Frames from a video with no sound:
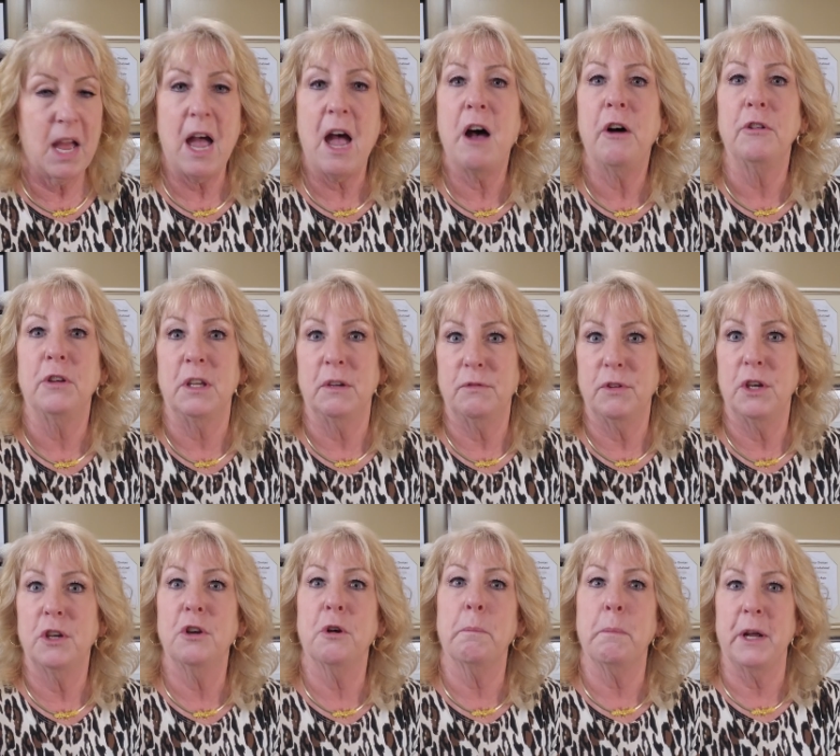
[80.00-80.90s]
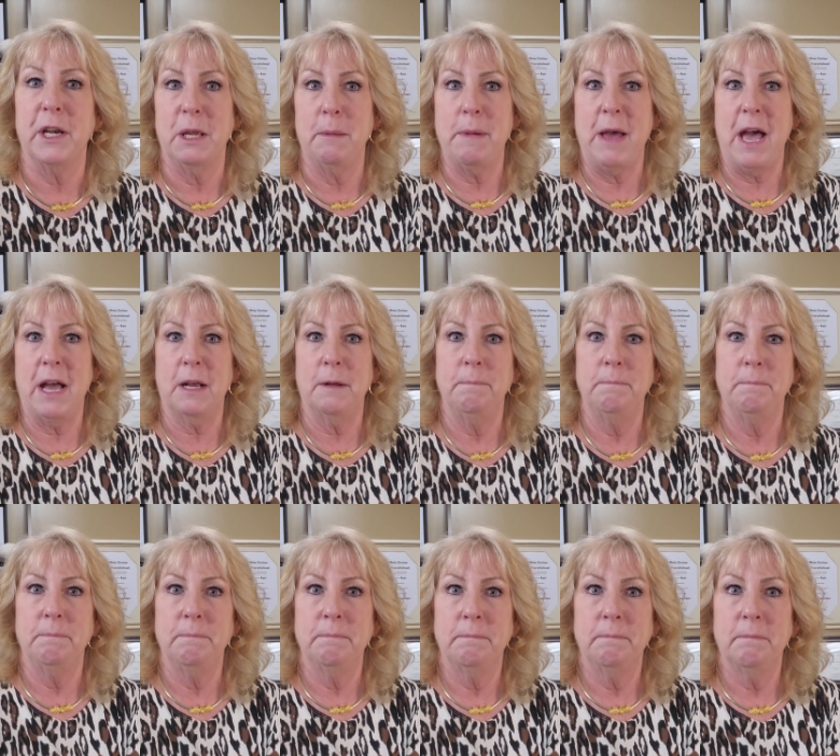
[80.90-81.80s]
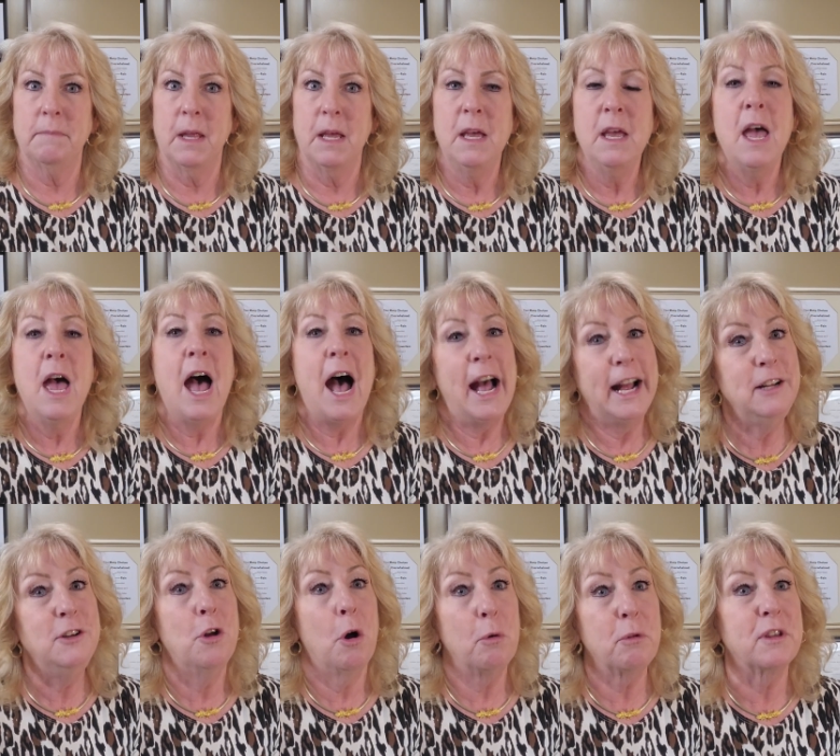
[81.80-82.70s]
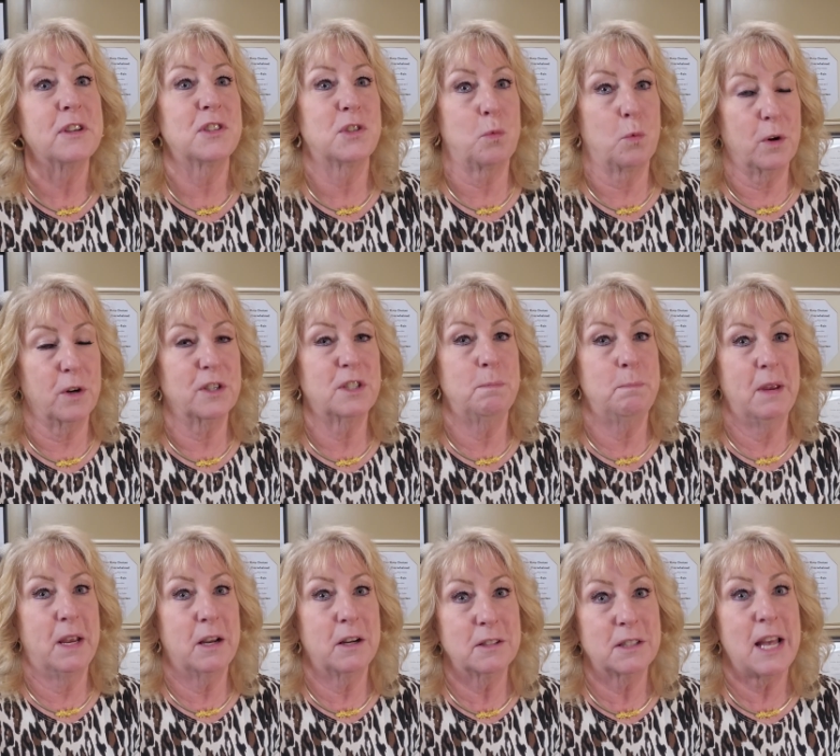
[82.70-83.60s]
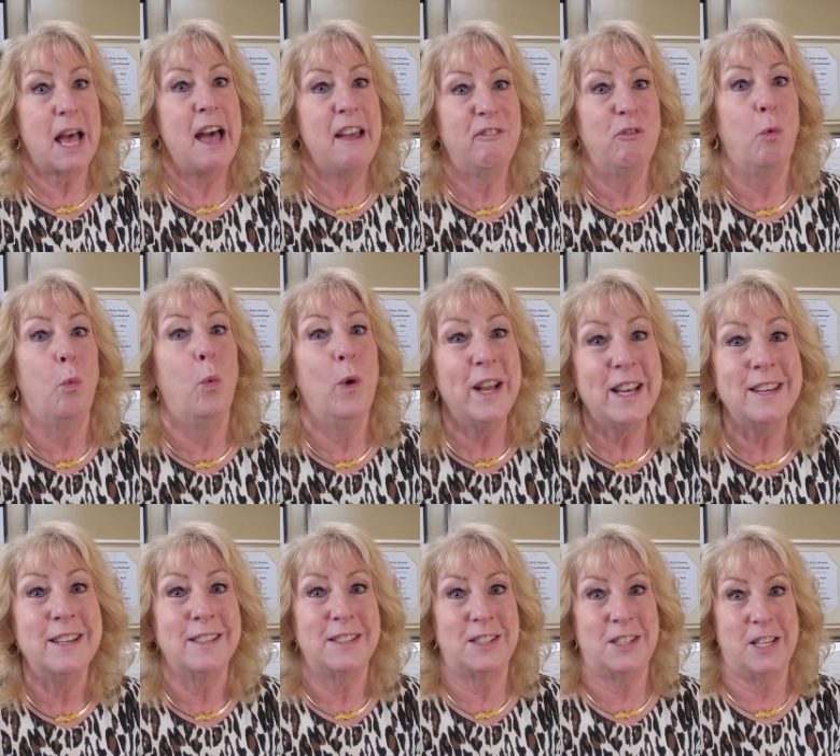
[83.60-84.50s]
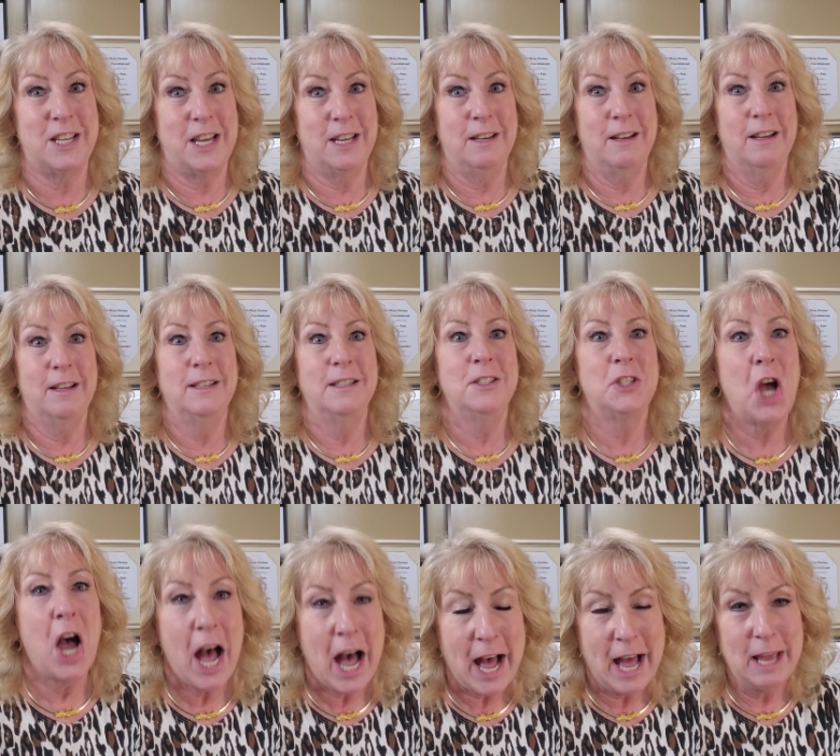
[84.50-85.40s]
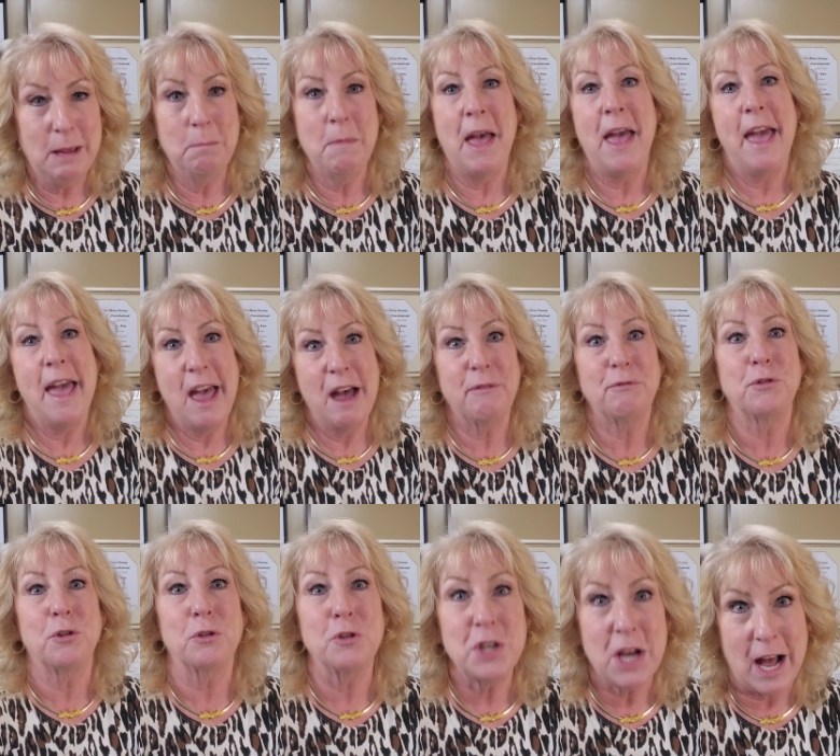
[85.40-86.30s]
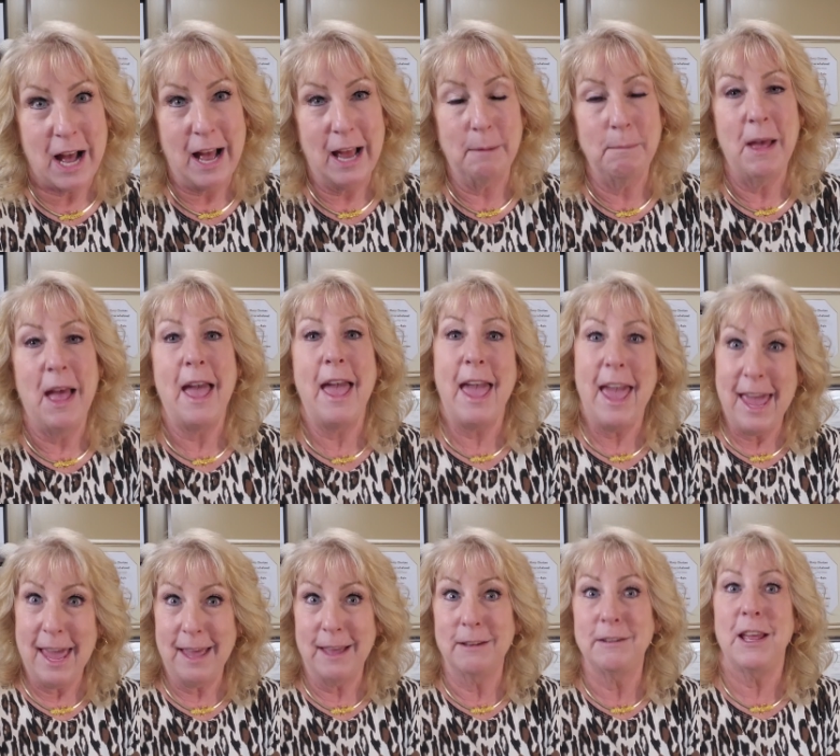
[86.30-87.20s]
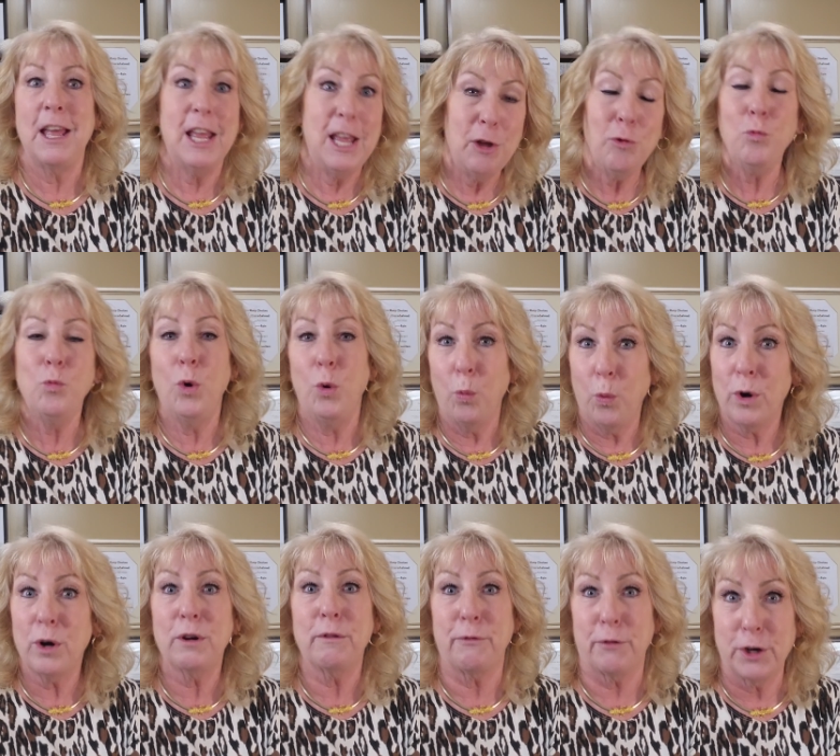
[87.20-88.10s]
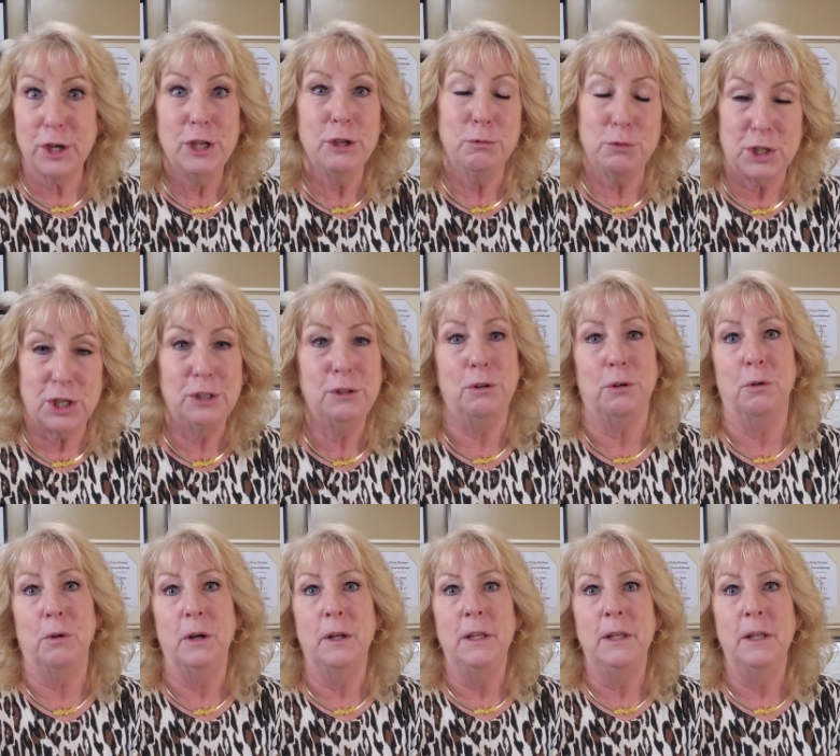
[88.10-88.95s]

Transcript: I'll give you your money back. I know this works because I've witnessed it time after time, and it will work for you too.